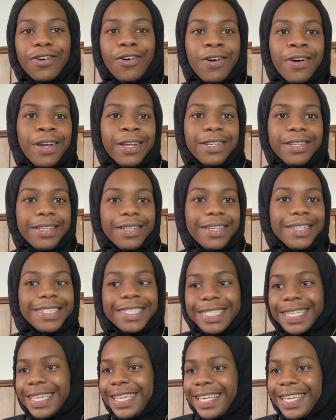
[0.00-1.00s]
on
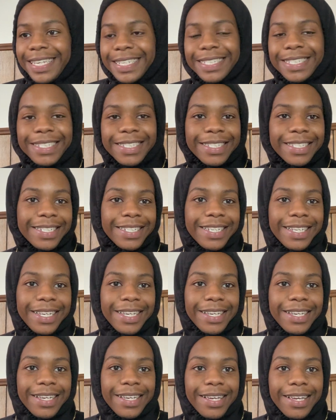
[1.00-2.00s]
to this.
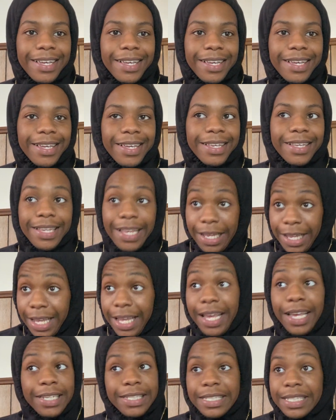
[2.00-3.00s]

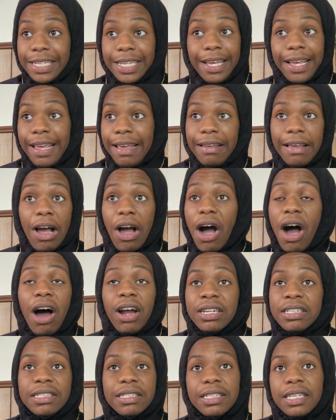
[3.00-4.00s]
It's
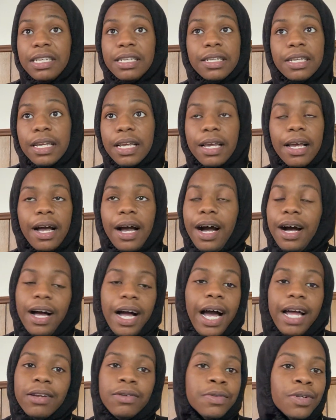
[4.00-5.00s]
honestly,
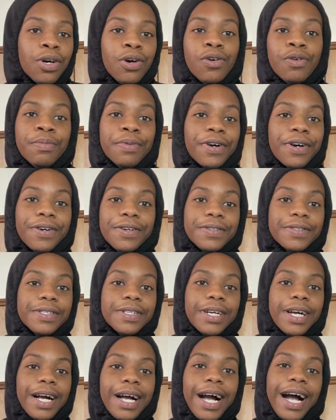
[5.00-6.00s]
I don't know, bro.
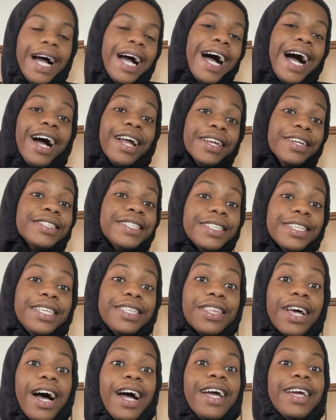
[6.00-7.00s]
I honestly
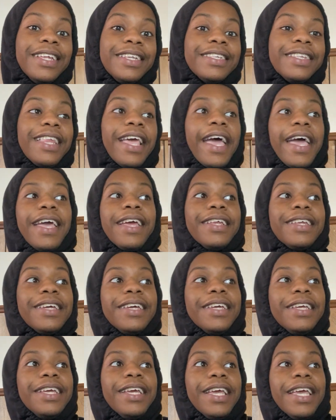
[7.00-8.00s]
thought that
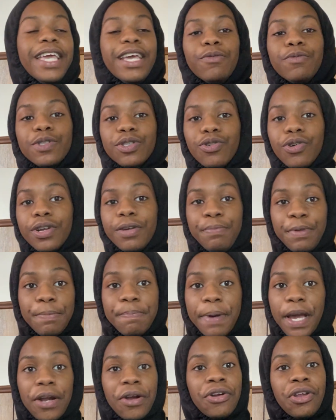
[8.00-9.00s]
it was going to be
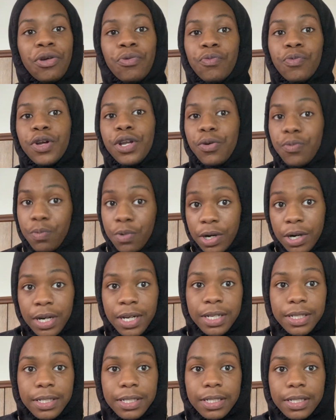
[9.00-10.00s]
better than what it
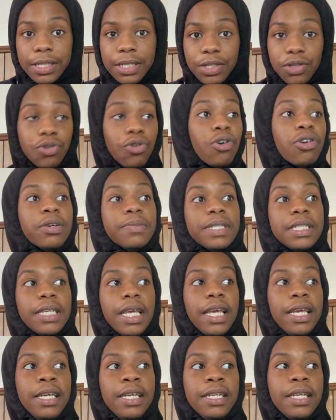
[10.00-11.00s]
was. You know what I'm
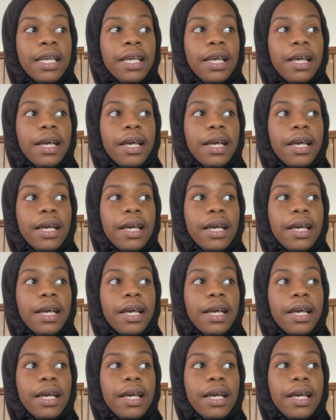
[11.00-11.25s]
saying?